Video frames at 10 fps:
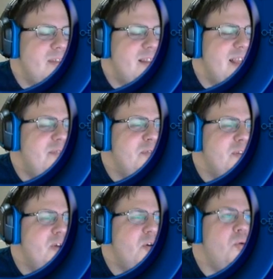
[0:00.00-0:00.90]
even
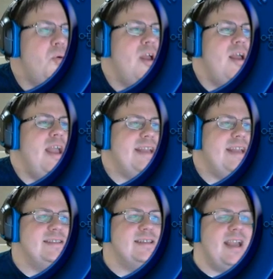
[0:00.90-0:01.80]
though
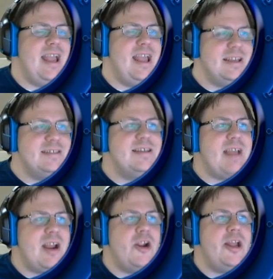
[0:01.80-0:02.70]
it's his
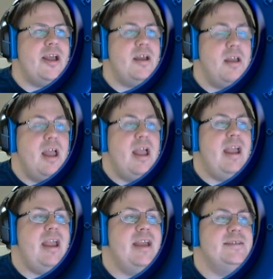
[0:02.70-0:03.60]
area,
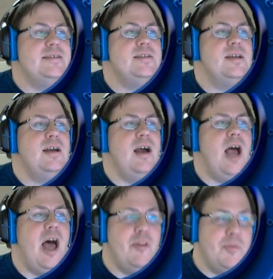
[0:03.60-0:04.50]
it's
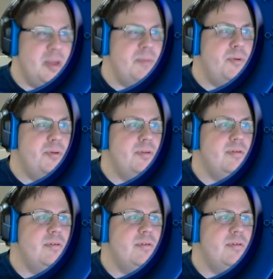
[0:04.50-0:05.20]
other people.